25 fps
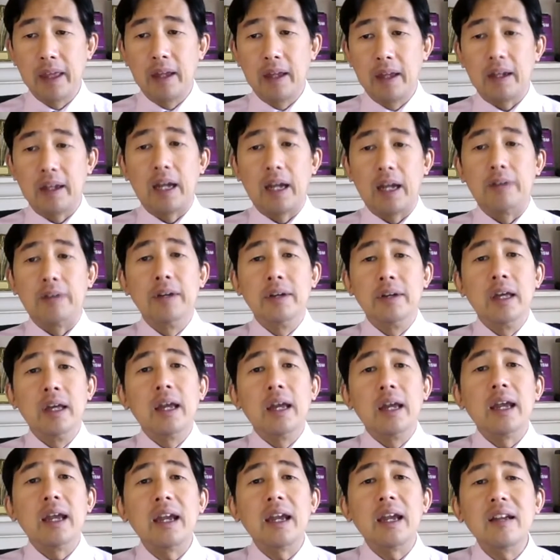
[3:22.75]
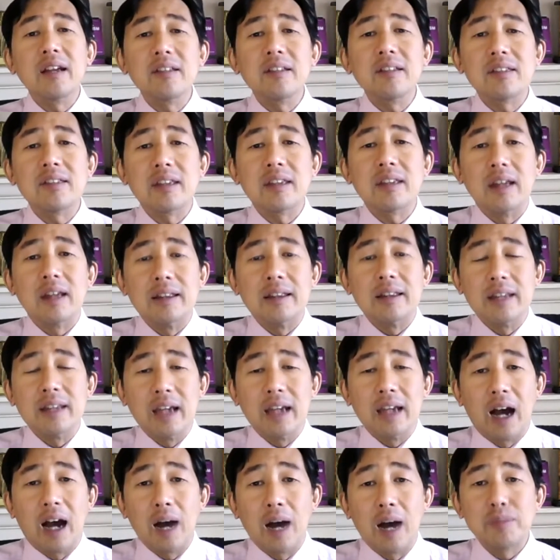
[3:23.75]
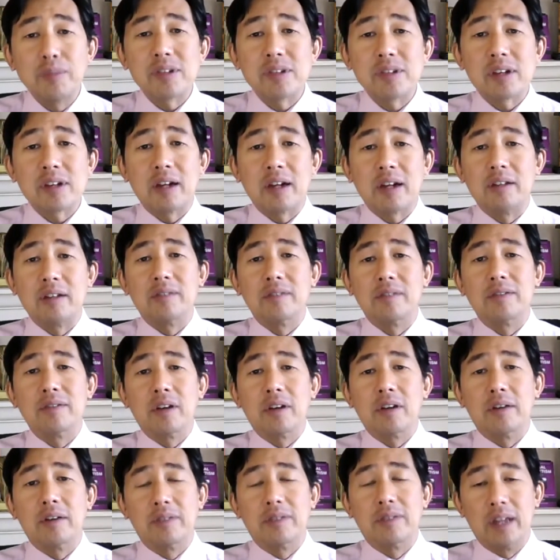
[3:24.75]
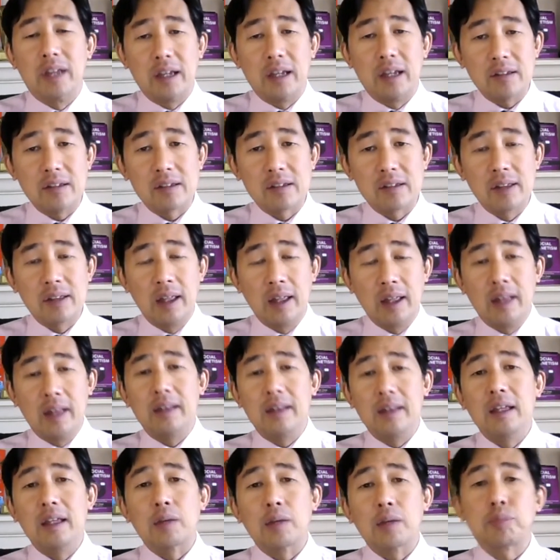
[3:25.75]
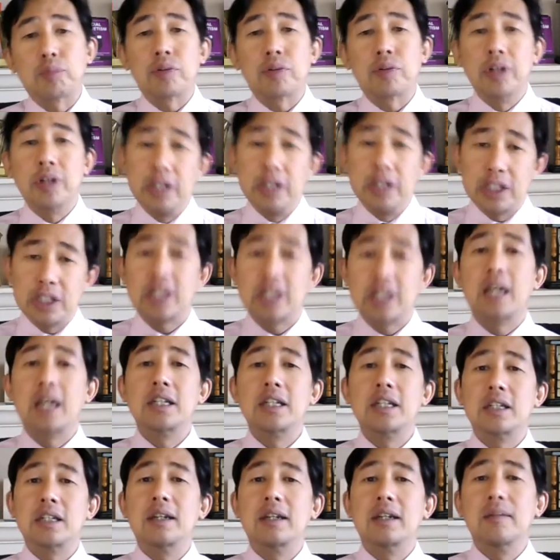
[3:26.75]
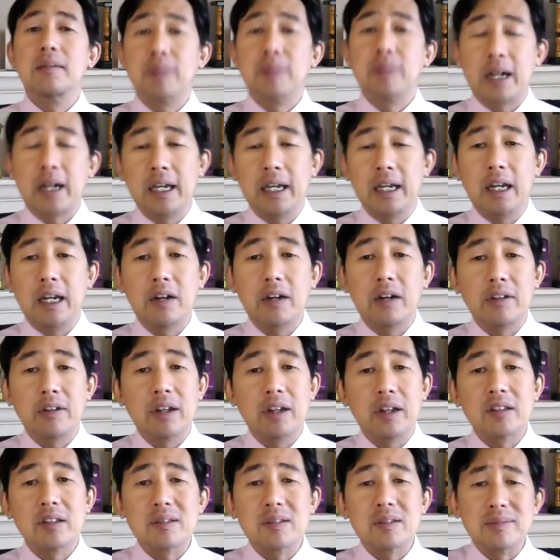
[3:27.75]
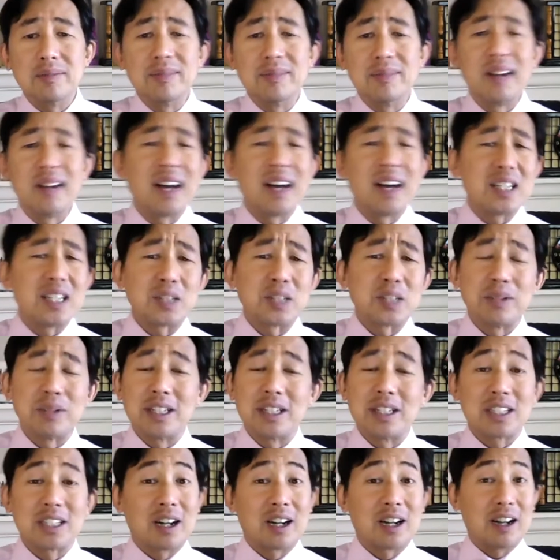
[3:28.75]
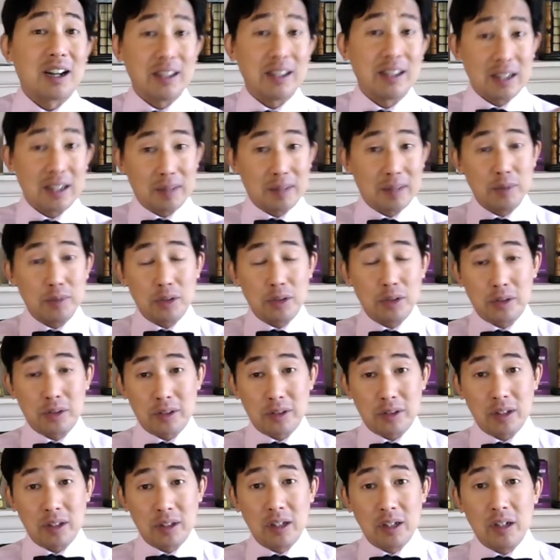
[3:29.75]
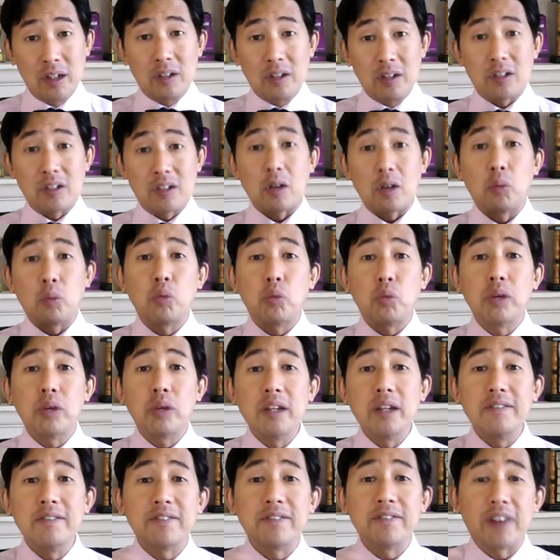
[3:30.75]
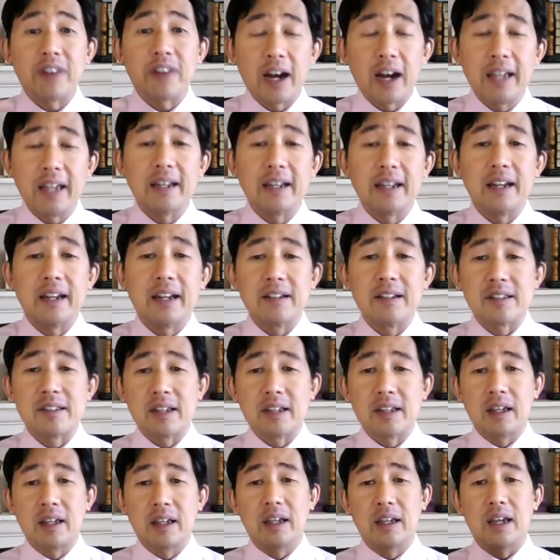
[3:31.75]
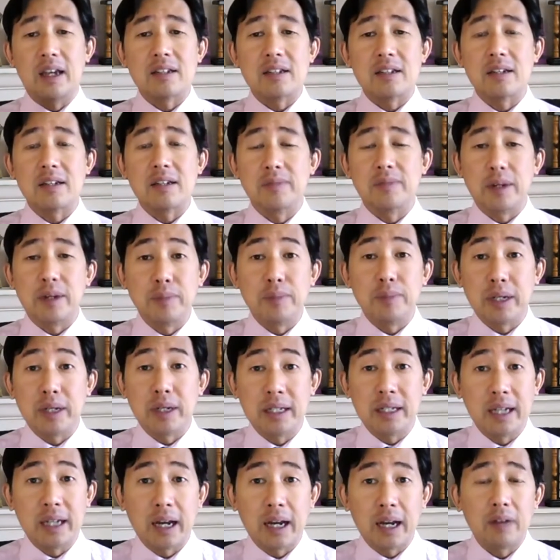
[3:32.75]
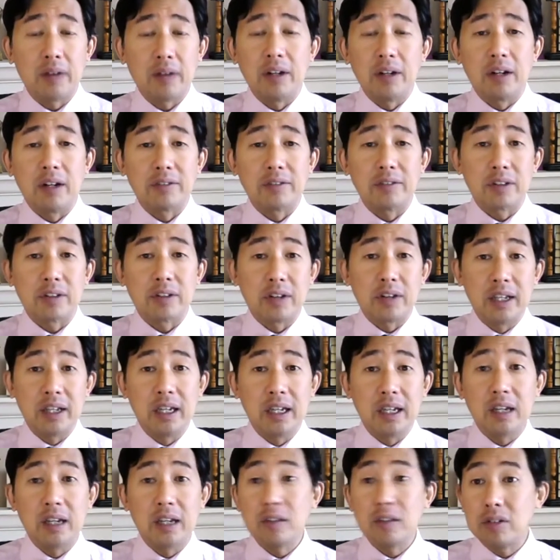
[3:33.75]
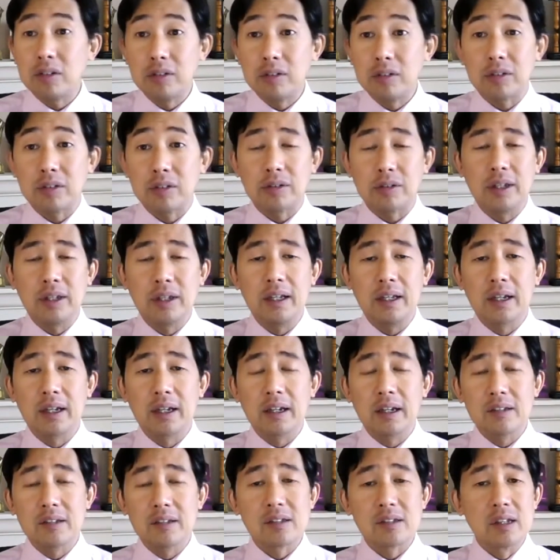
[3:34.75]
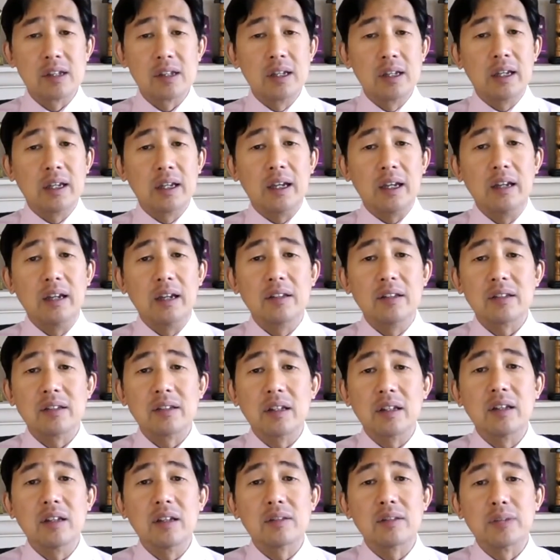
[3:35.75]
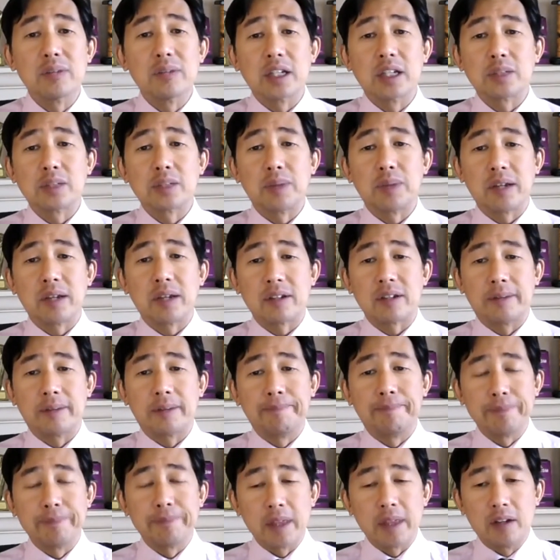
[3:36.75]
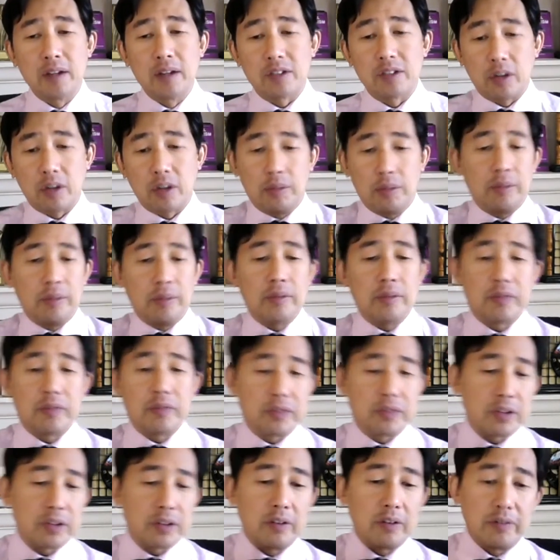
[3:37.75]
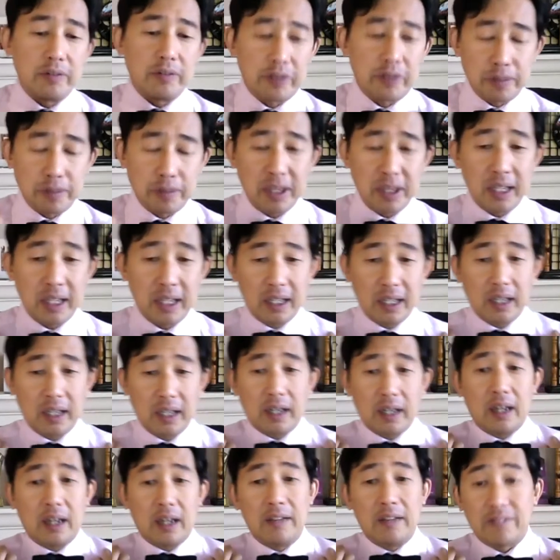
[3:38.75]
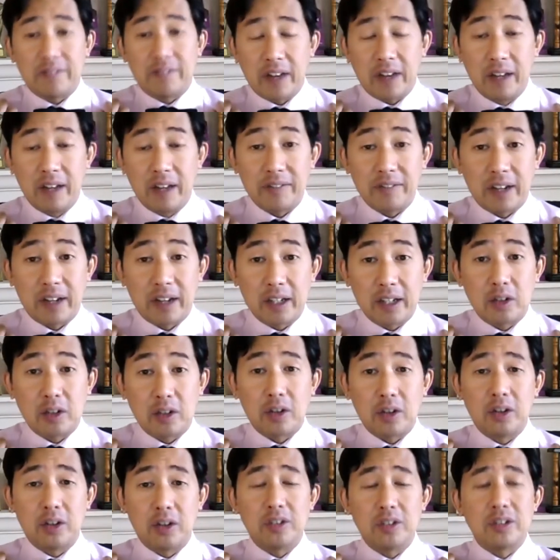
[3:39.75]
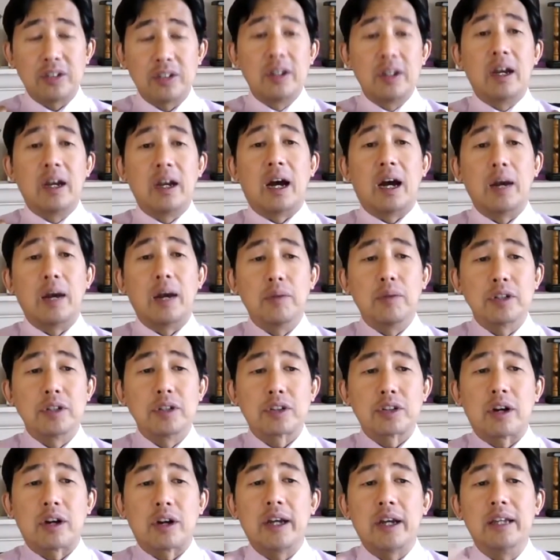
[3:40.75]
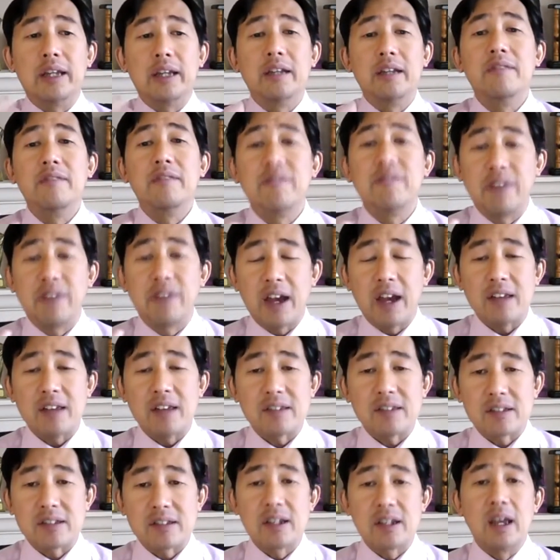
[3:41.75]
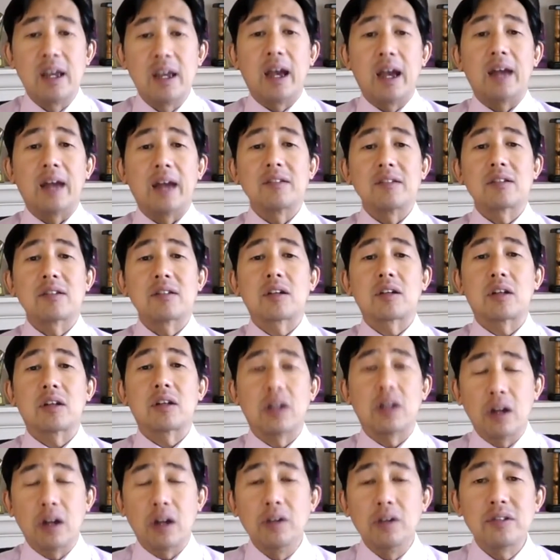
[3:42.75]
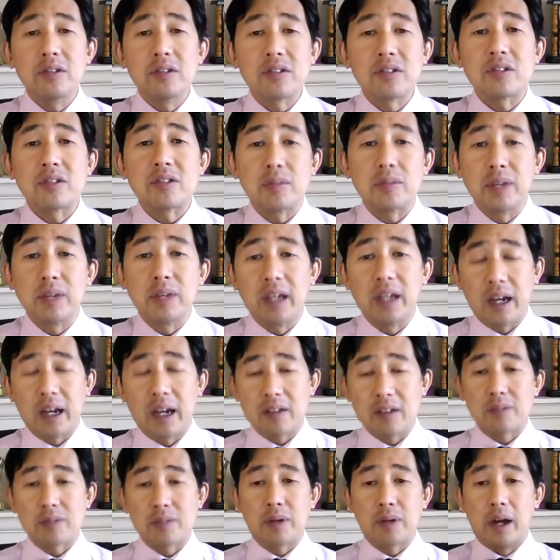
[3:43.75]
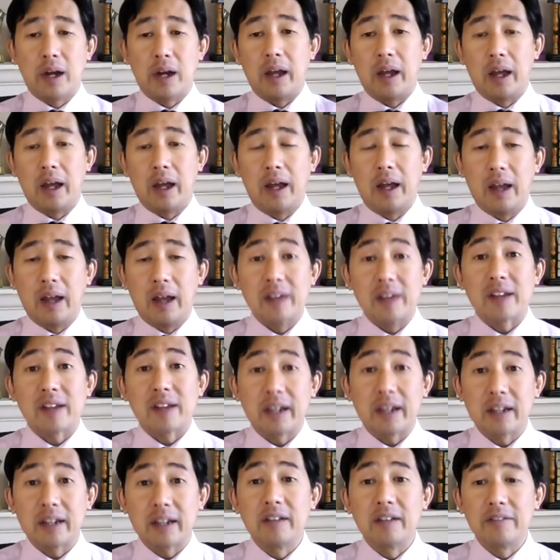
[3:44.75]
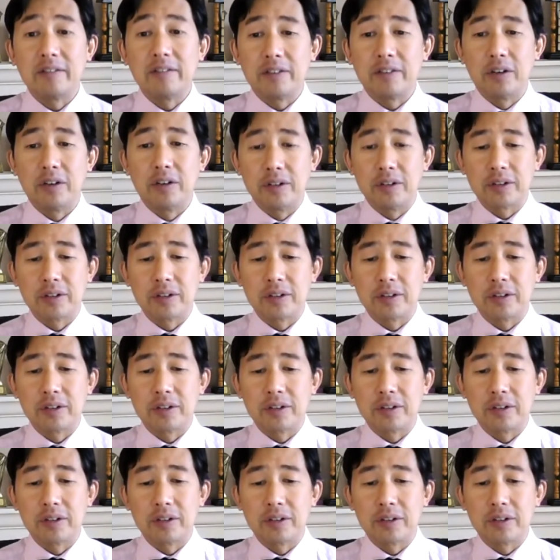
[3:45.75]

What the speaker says: Now, here's the upside of this. The appreciation in my area is much higher than up north. So refinancing and getting my money out after a year to 3 years is much better. So for me, if I could, I would try and invest as close to me as I can afford.